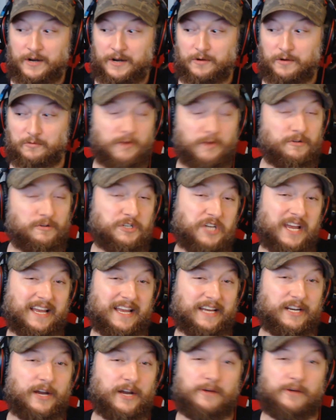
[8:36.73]
wrote Jake
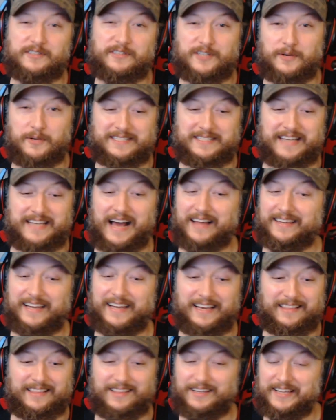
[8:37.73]
a note, so it's not
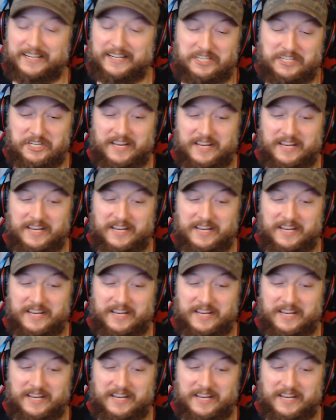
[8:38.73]
like the Lich